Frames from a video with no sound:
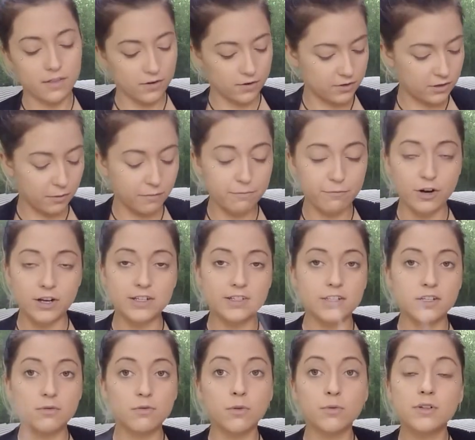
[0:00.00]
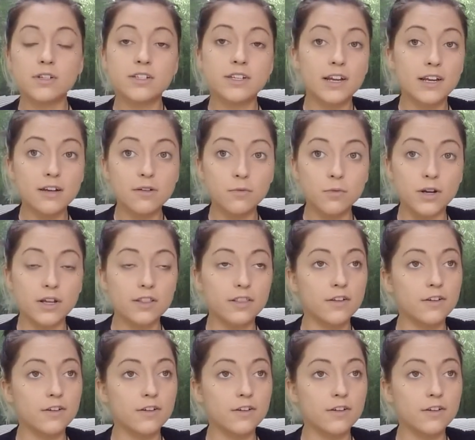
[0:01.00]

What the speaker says: There's some friends that you only stay in with.